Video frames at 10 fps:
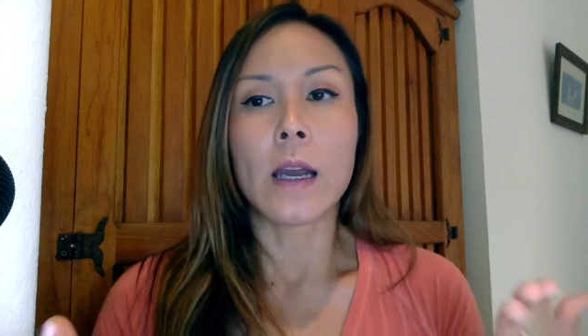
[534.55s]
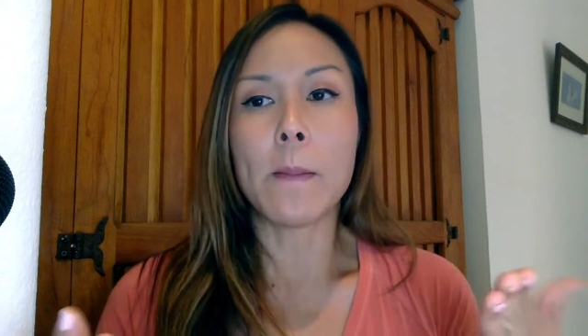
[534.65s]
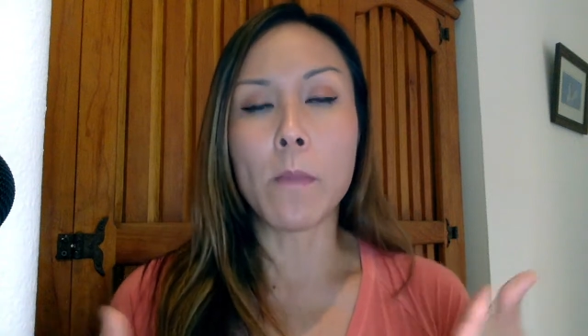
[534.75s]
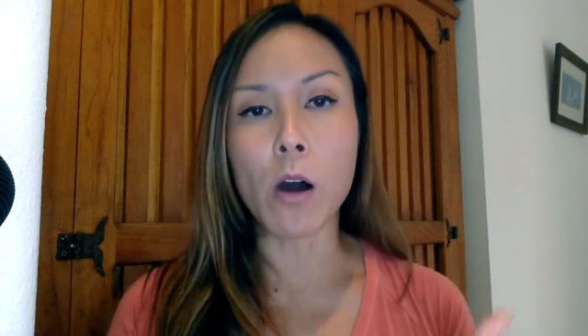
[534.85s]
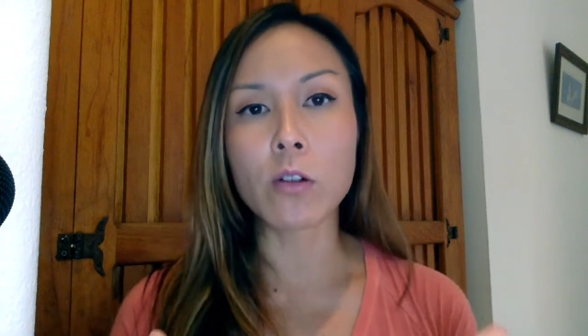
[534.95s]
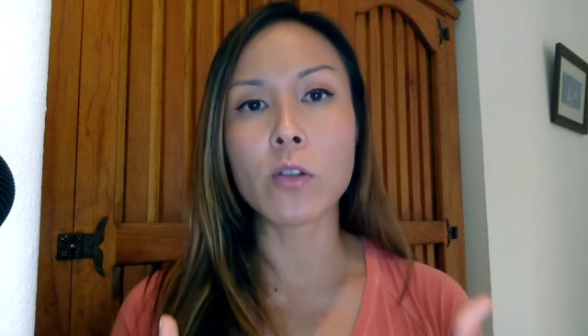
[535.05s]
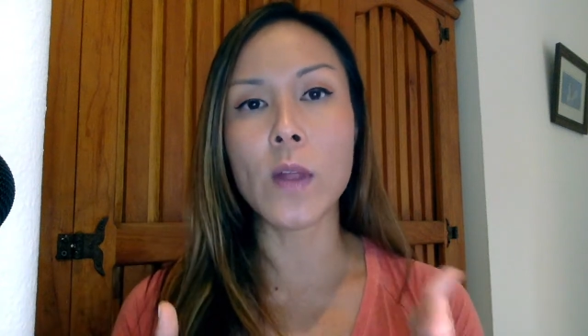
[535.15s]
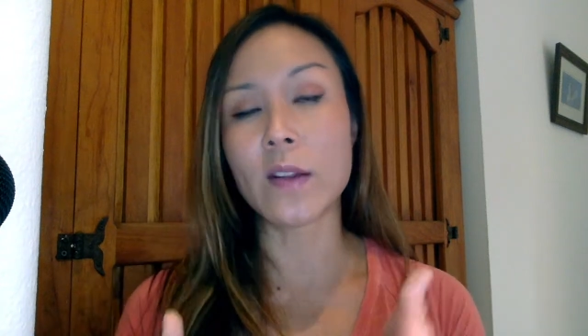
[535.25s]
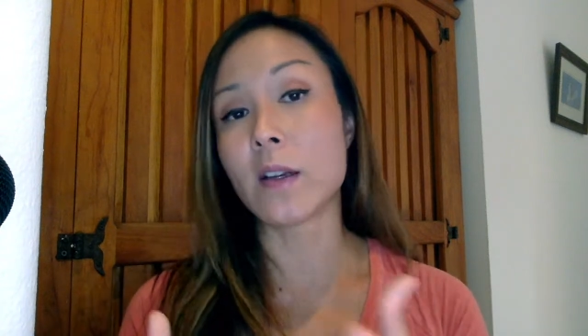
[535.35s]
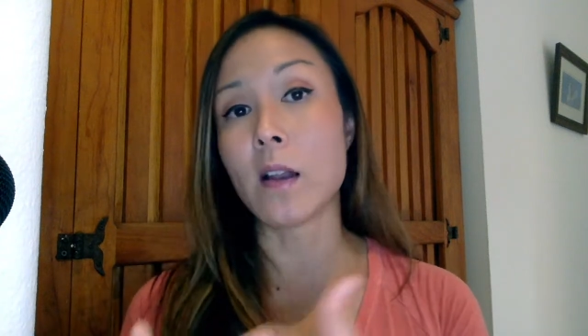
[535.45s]
a model
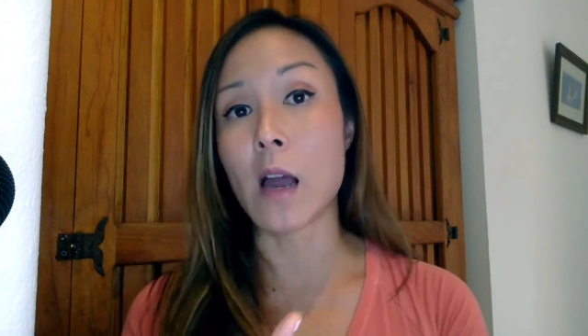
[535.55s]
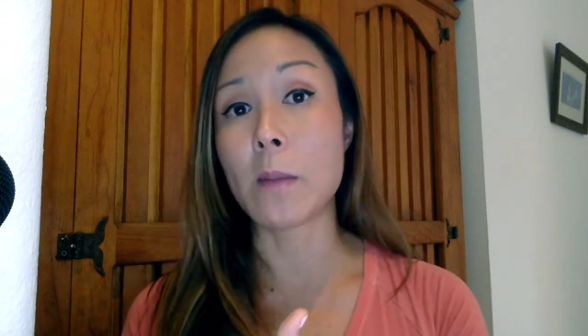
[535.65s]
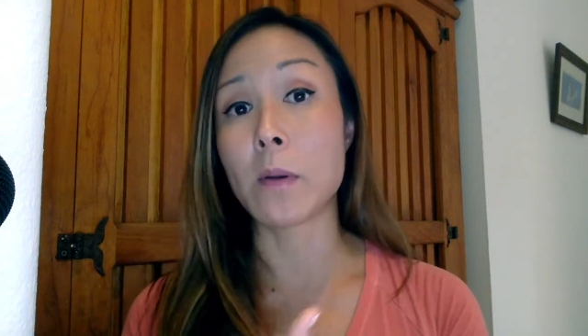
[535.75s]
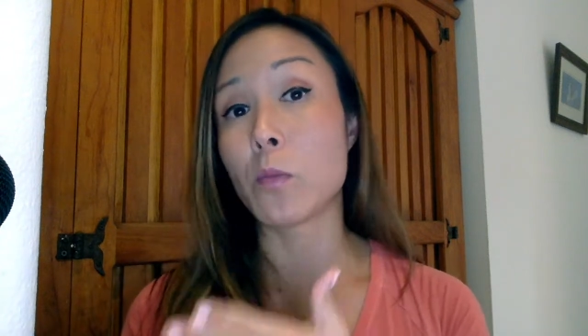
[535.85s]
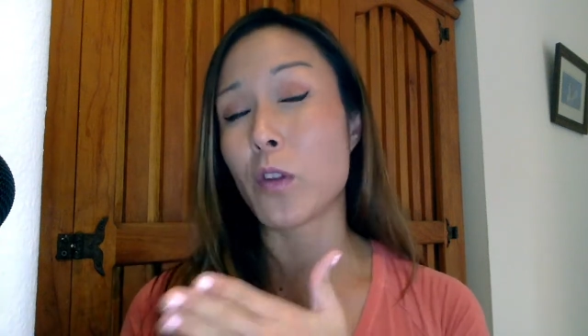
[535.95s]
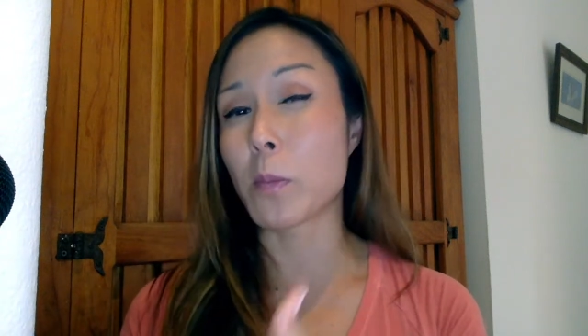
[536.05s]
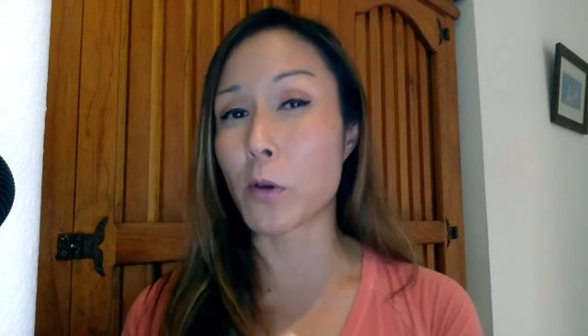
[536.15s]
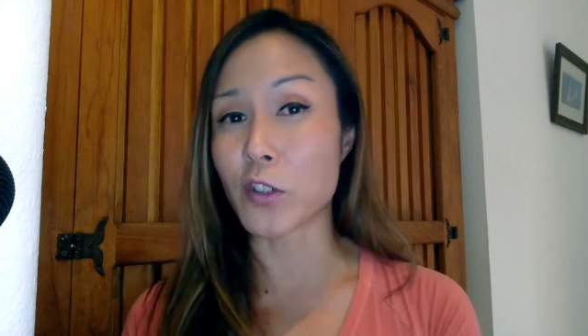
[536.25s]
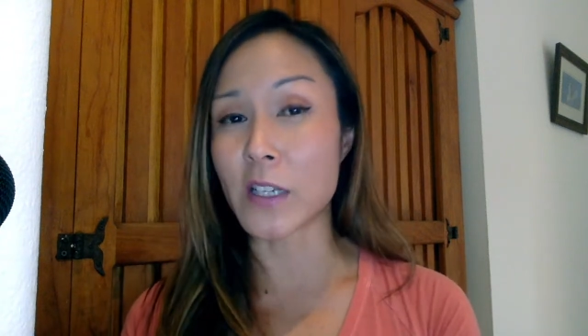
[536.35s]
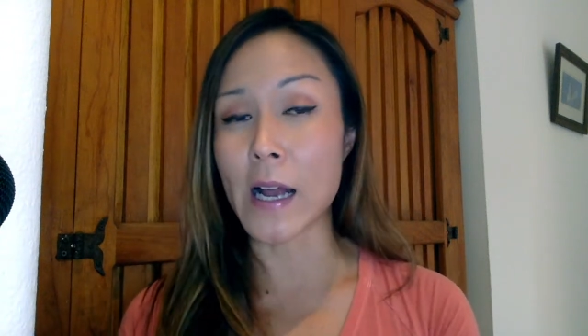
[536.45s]
that's in alignment with your
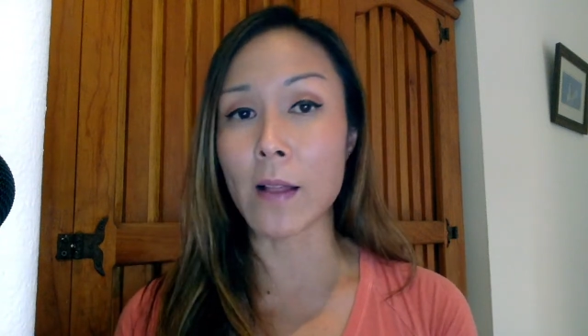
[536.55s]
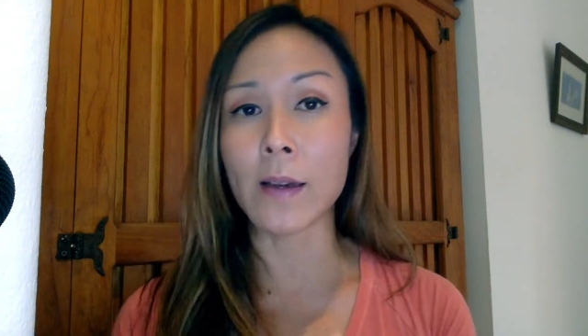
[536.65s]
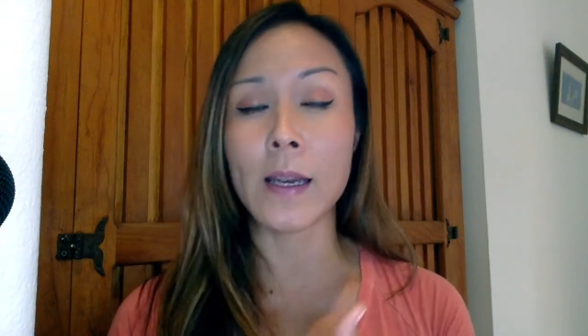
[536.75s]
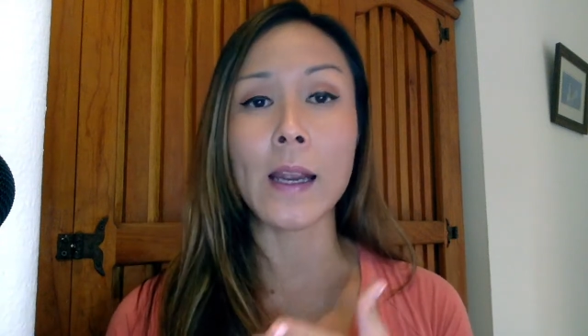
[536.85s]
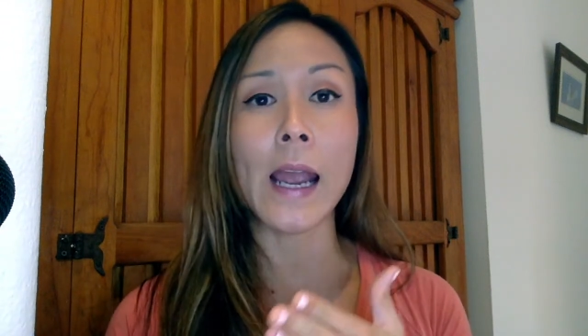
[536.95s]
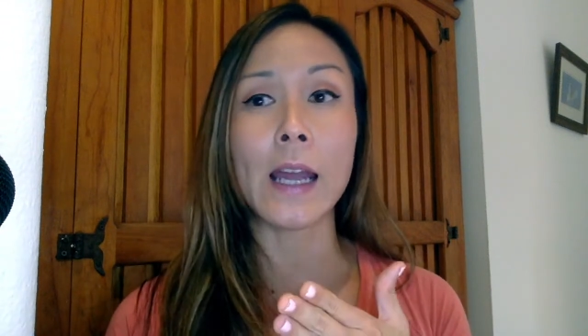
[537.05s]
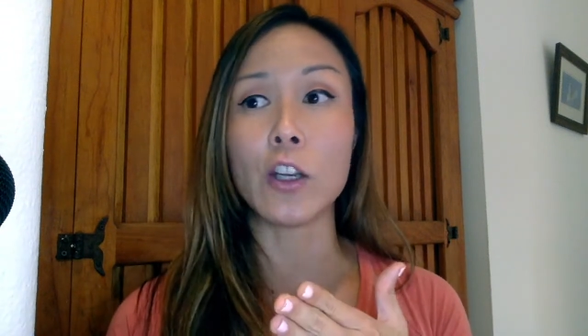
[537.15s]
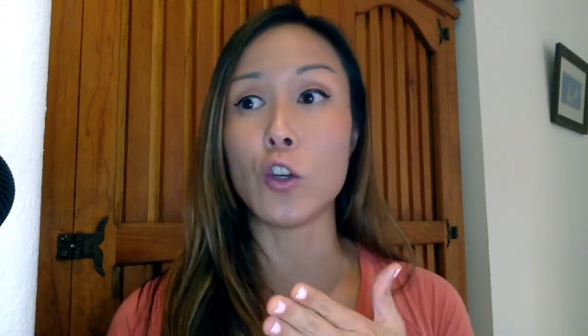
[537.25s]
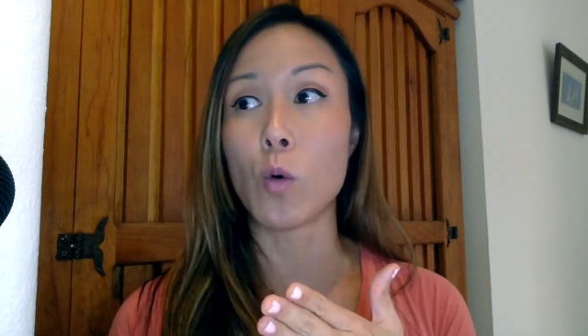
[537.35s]
personality and